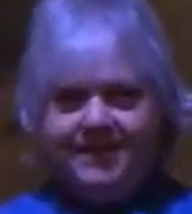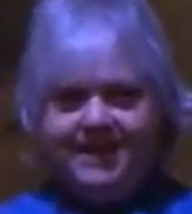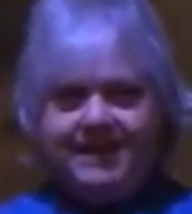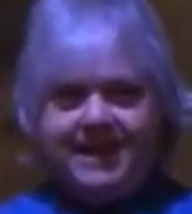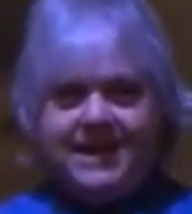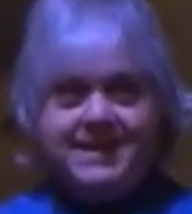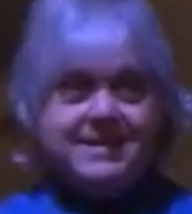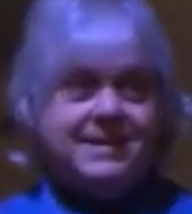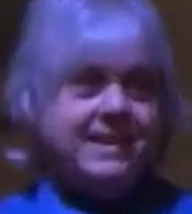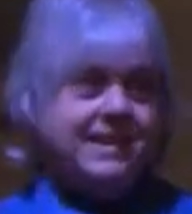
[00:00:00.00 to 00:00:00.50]

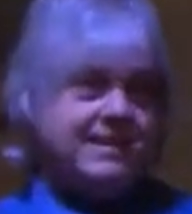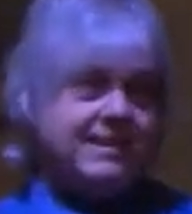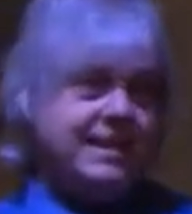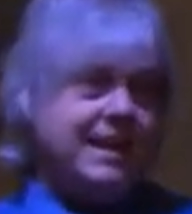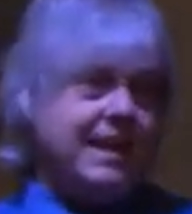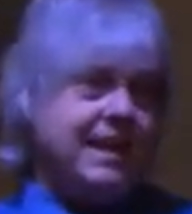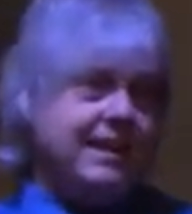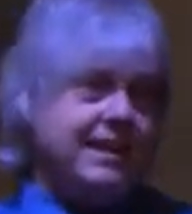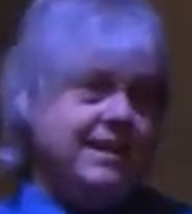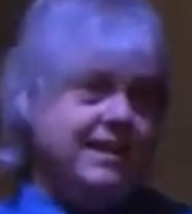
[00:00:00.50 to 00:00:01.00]
As they
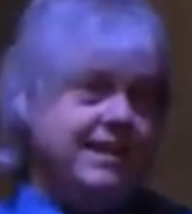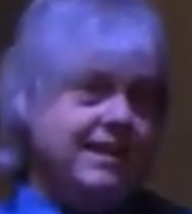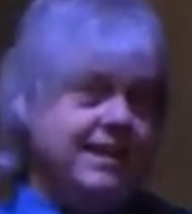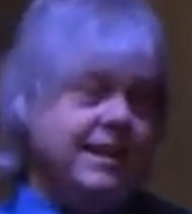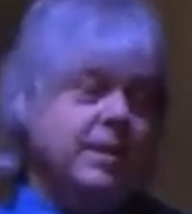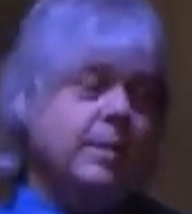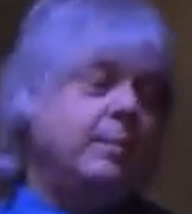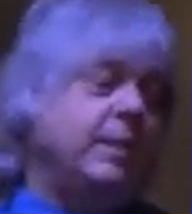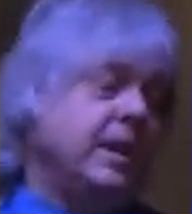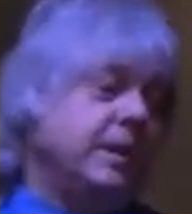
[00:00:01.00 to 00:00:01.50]
say
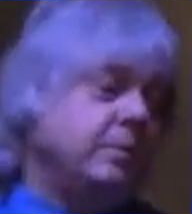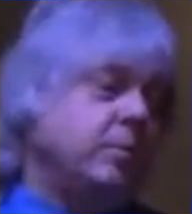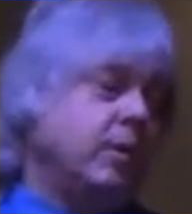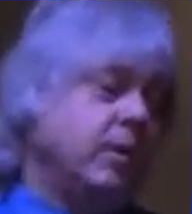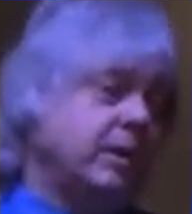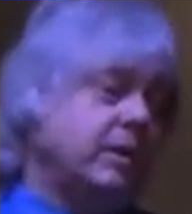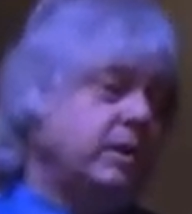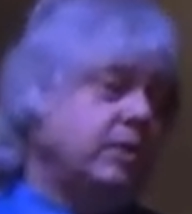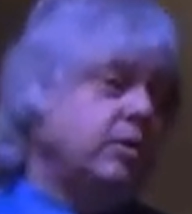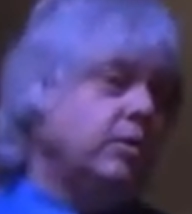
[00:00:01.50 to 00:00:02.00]
in the big
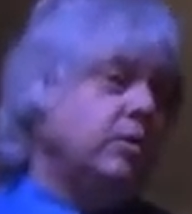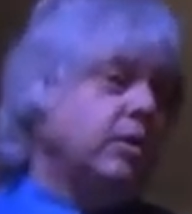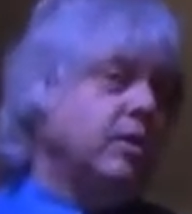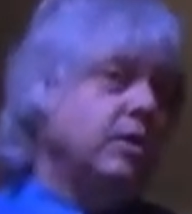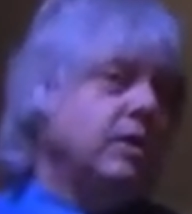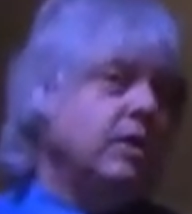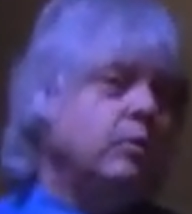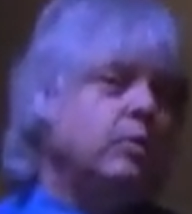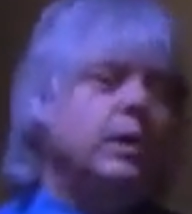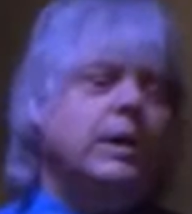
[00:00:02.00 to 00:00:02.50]
book, you
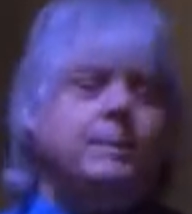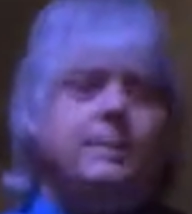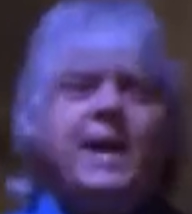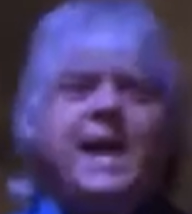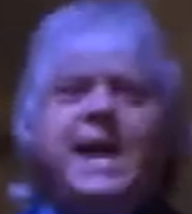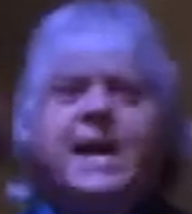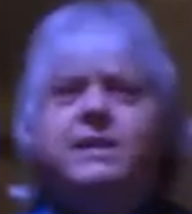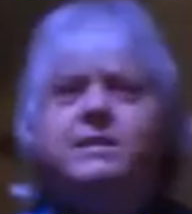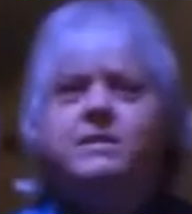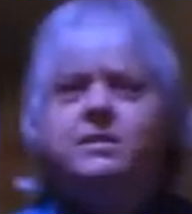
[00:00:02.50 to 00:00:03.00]

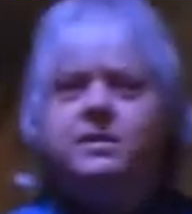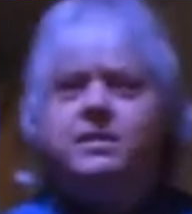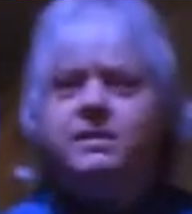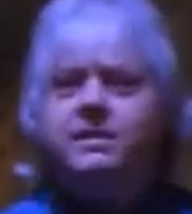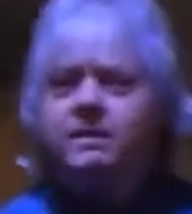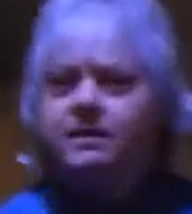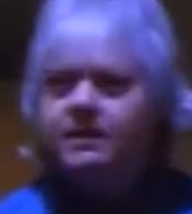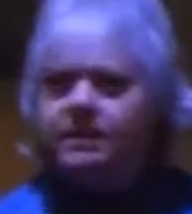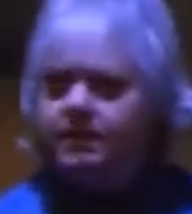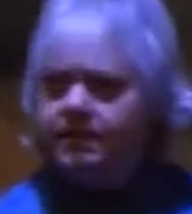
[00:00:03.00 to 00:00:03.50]
repent.
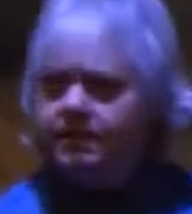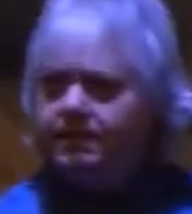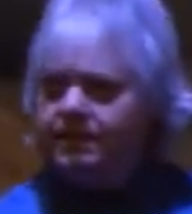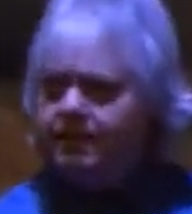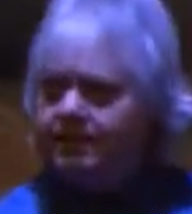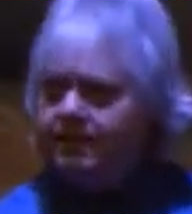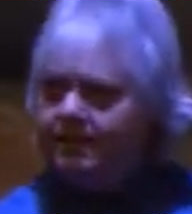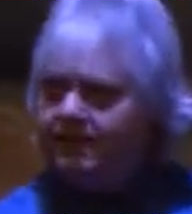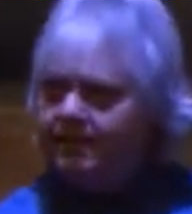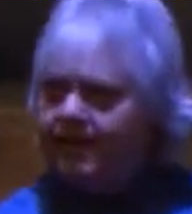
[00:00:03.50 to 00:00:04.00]

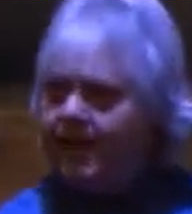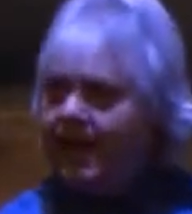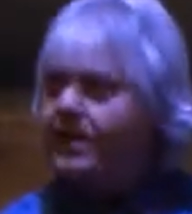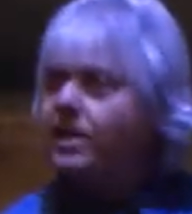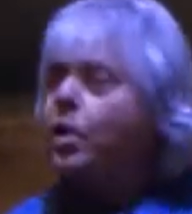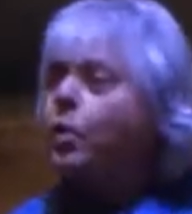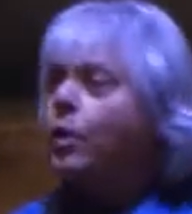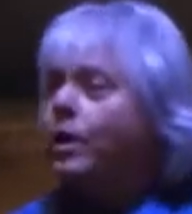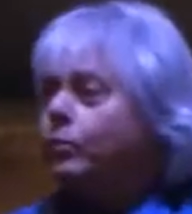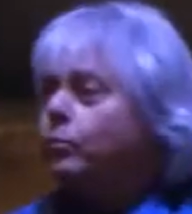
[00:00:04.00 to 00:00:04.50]
I
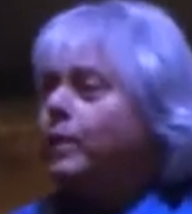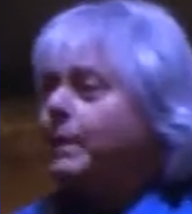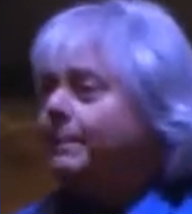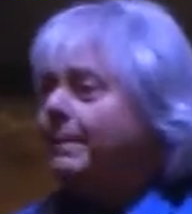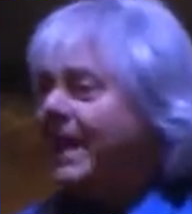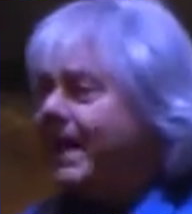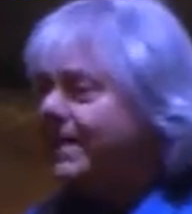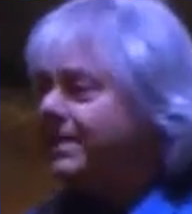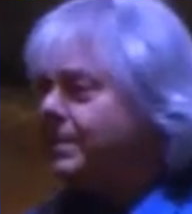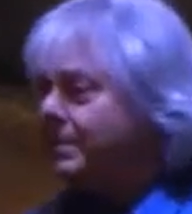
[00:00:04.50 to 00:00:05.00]
know what
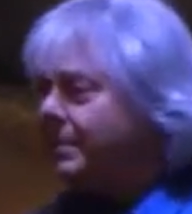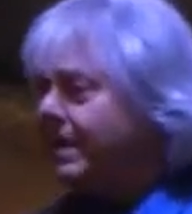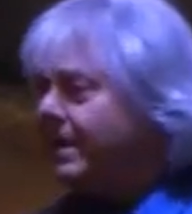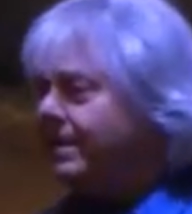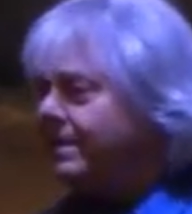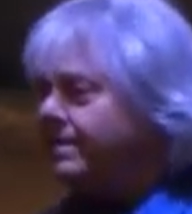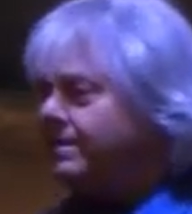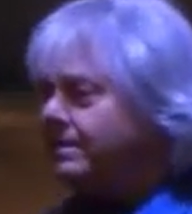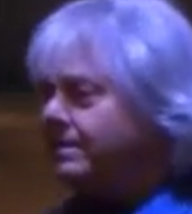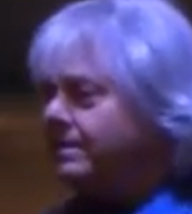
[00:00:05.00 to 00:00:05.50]
repent
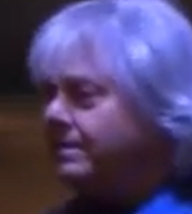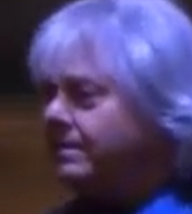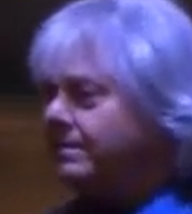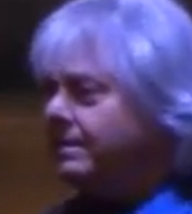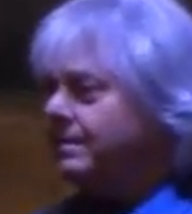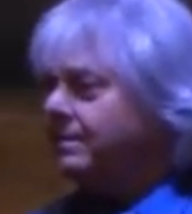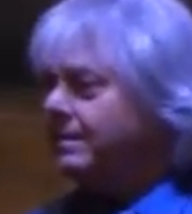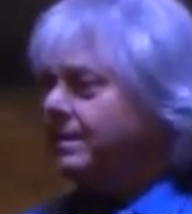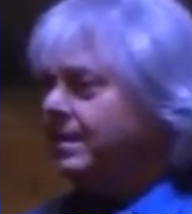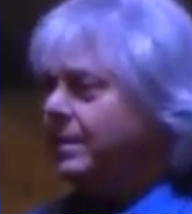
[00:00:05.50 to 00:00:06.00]
means.
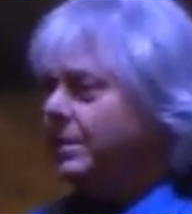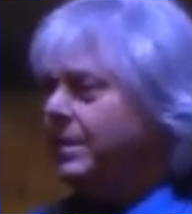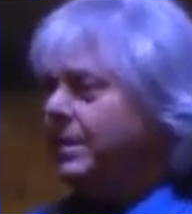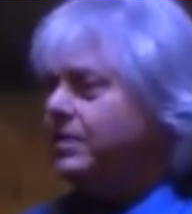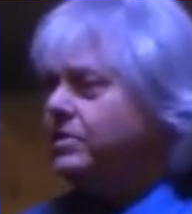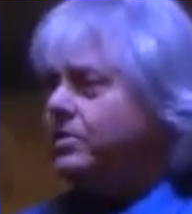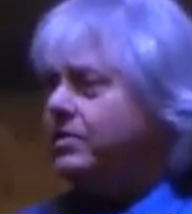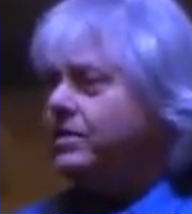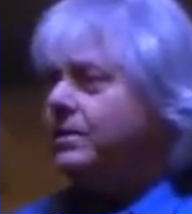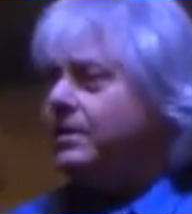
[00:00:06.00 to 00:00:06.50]
It
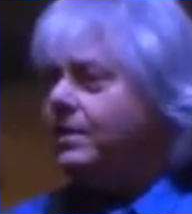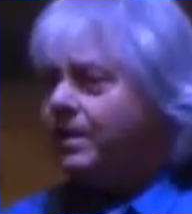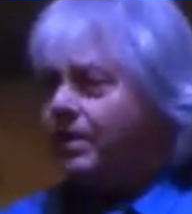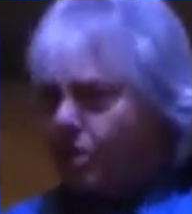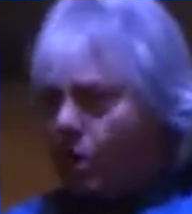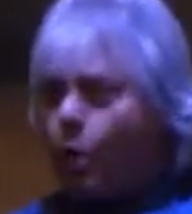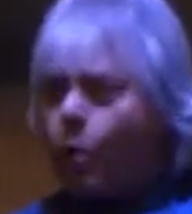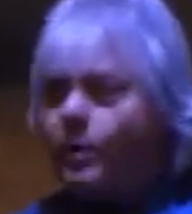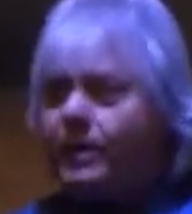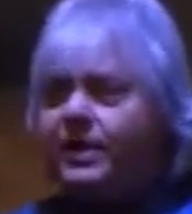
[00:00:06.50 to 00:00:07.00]
means
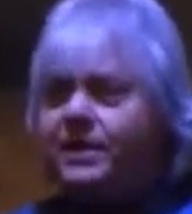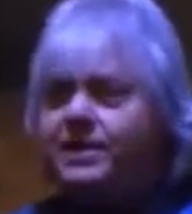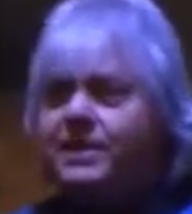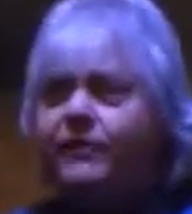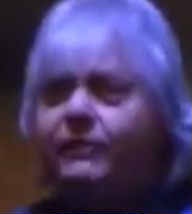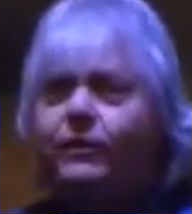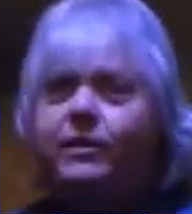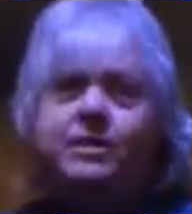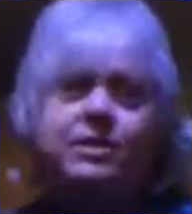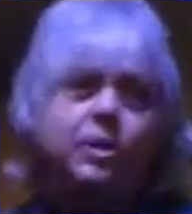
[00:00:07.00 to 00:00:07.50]
go in a
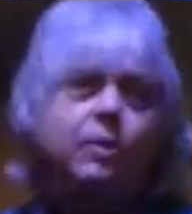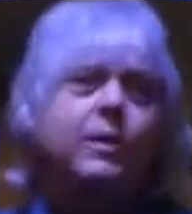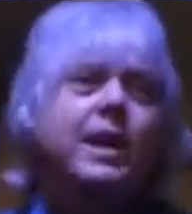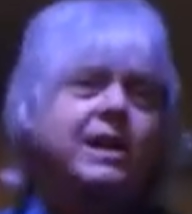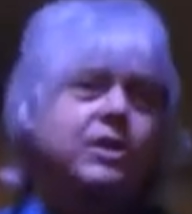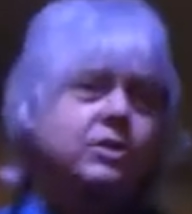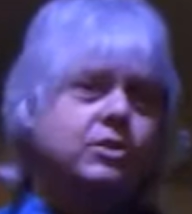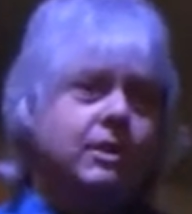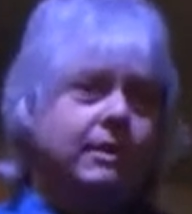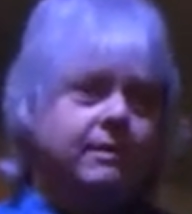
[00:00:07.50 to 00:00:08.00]
different
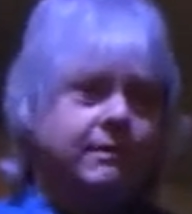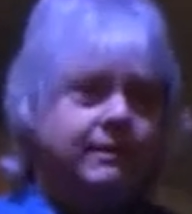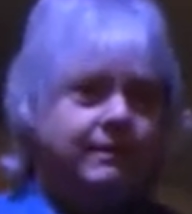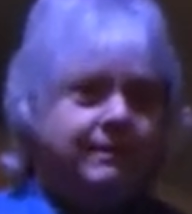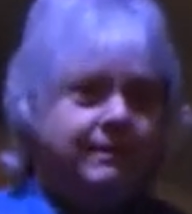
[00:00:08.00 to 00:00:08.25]
direction.